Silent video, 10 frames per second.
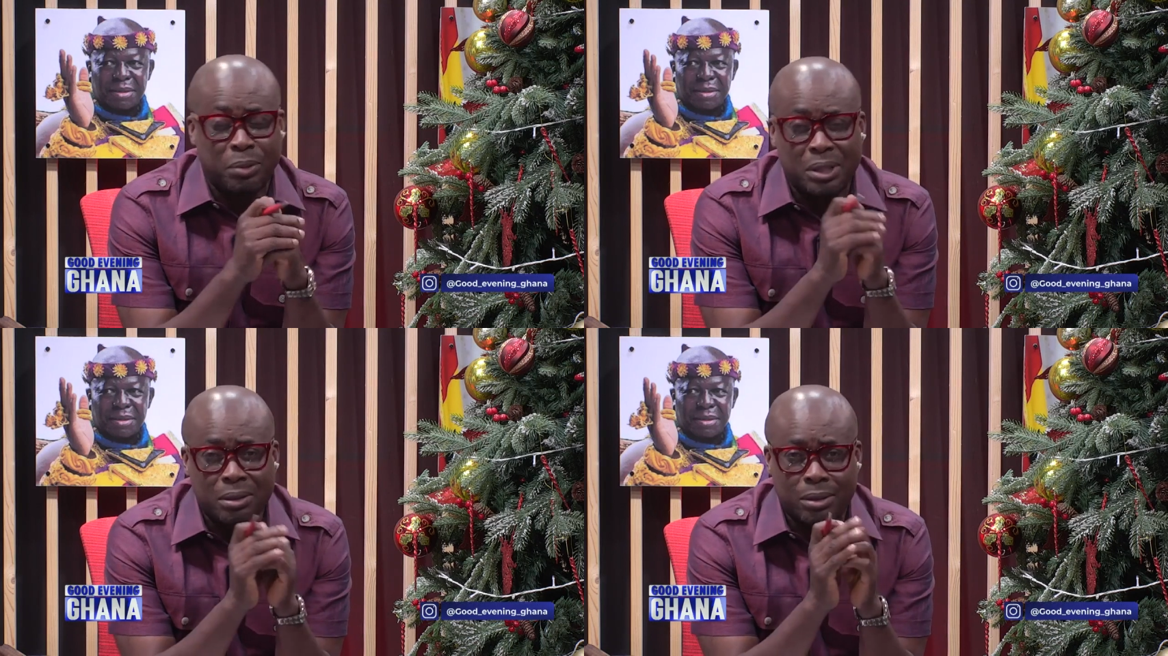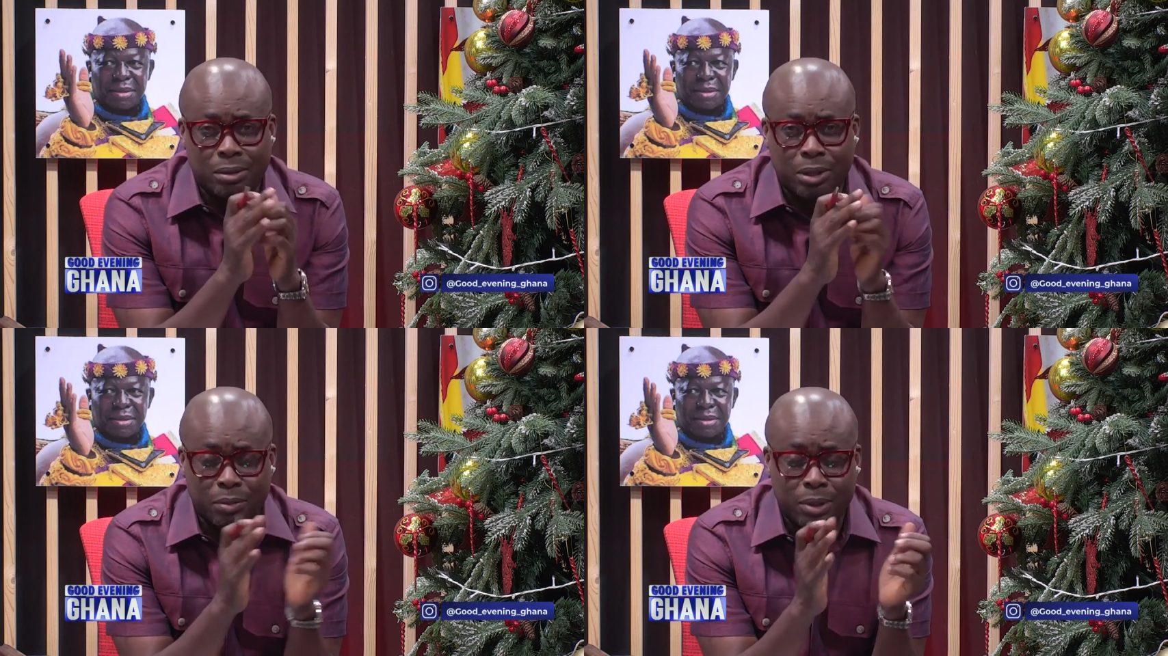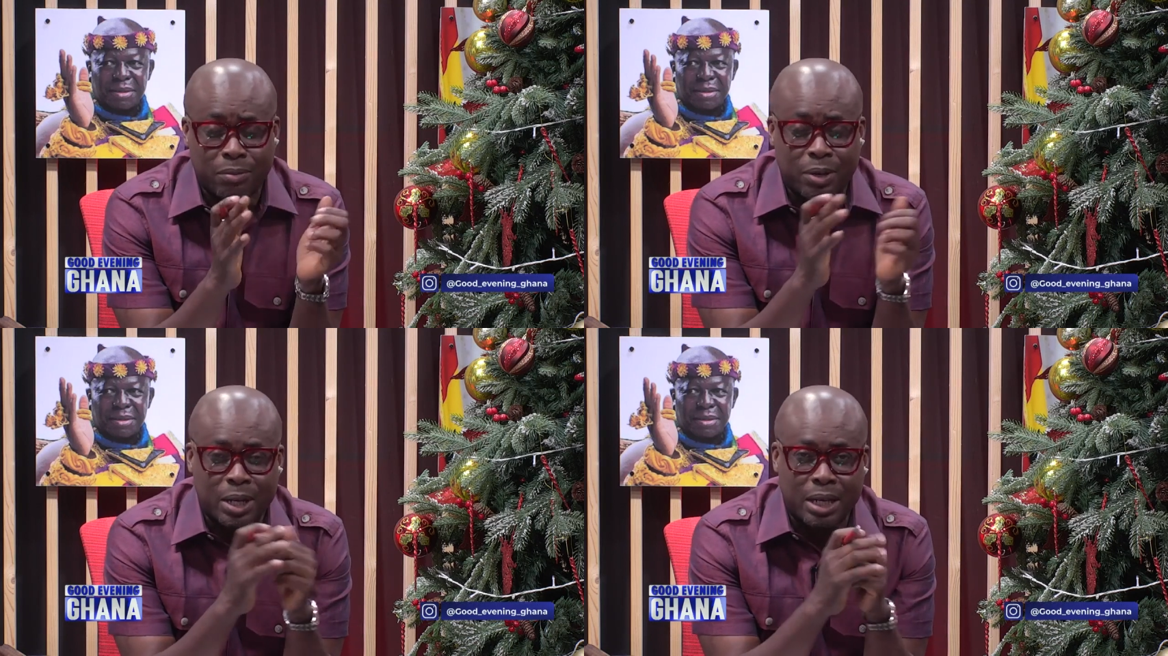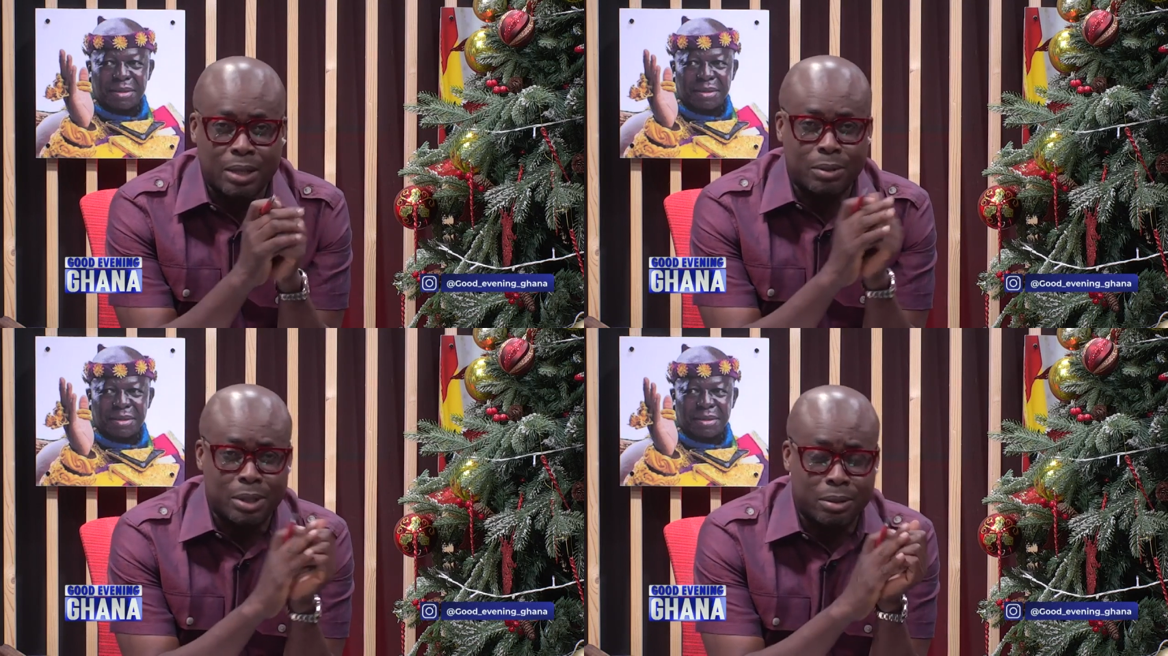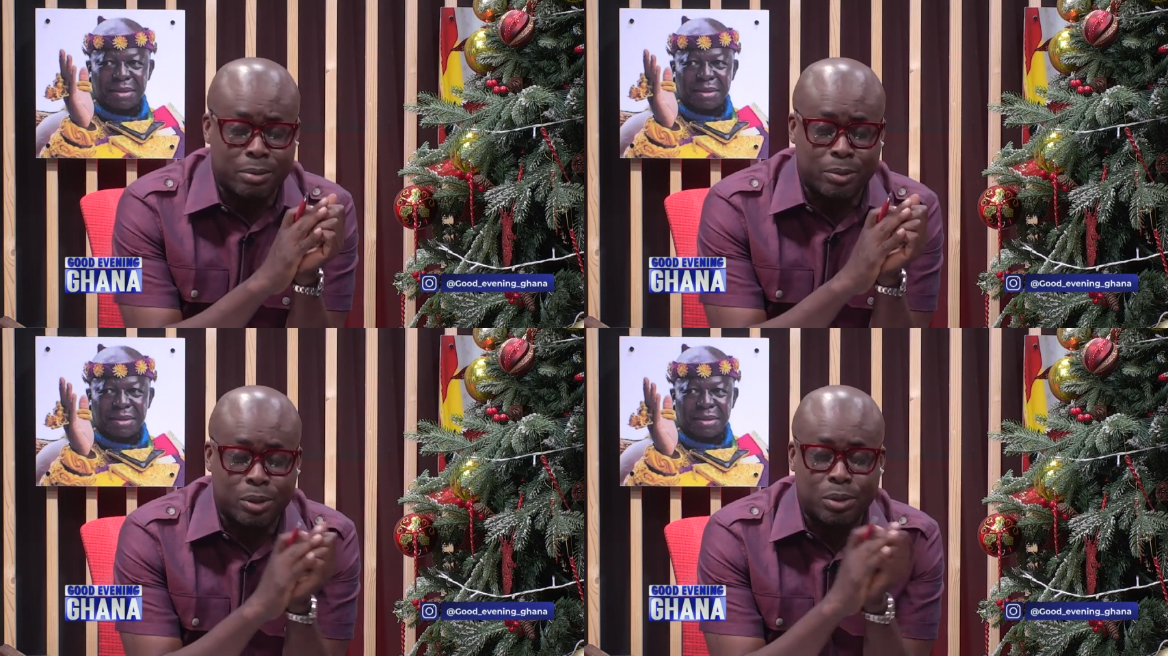Speaker 1: Well, one of them very young, one of
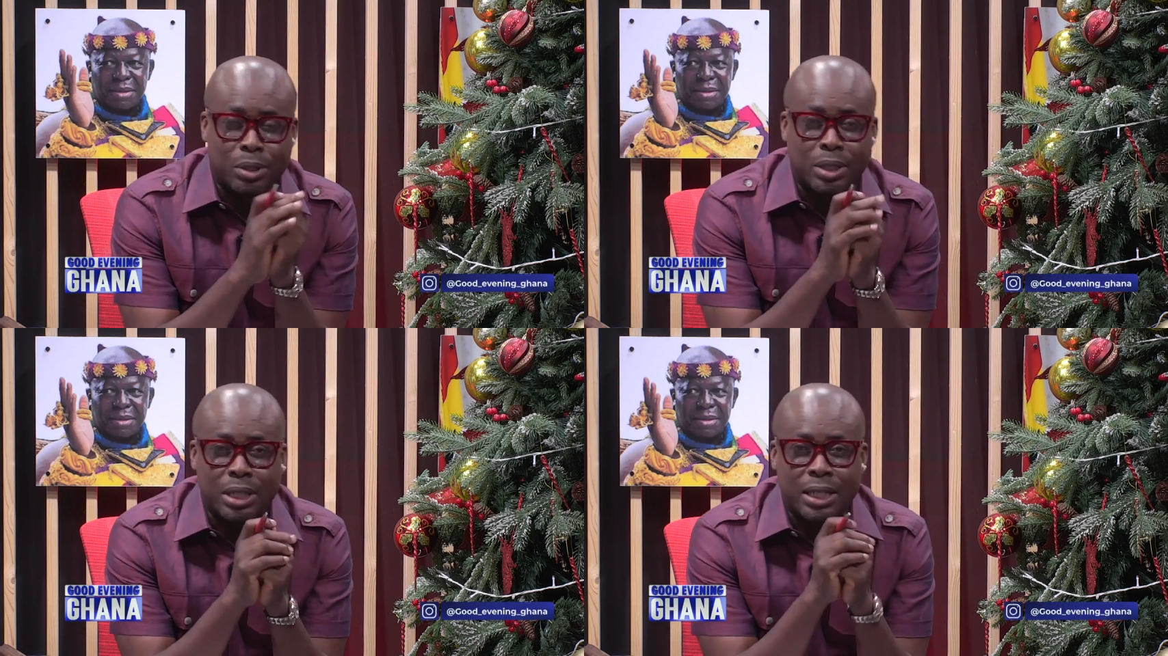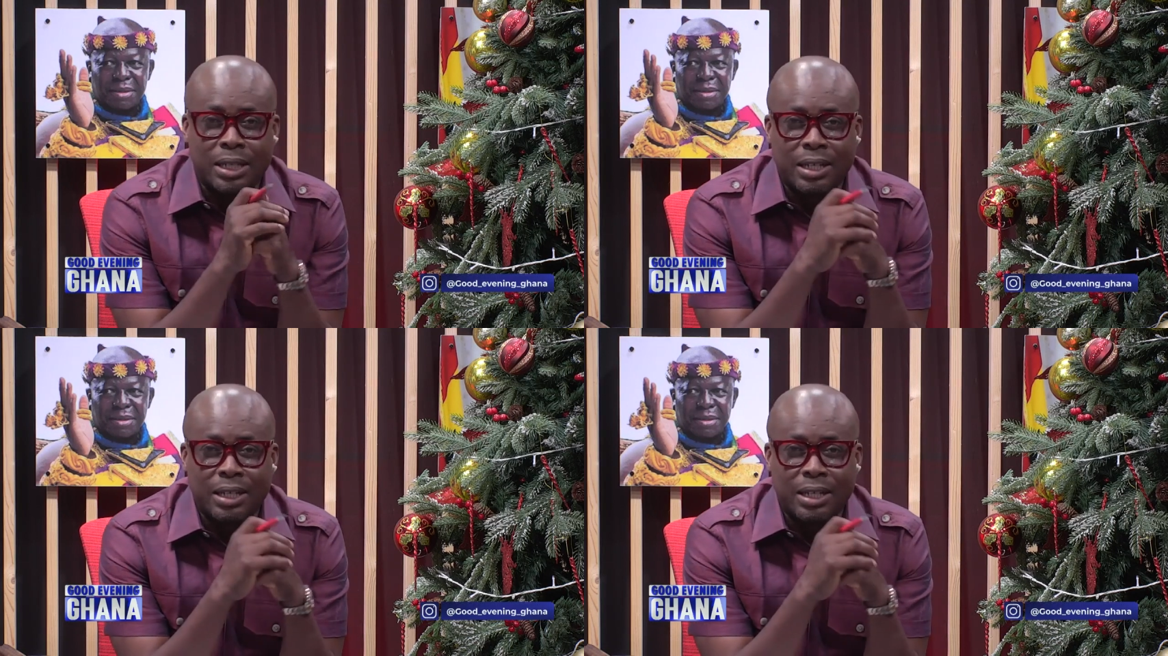them not so young,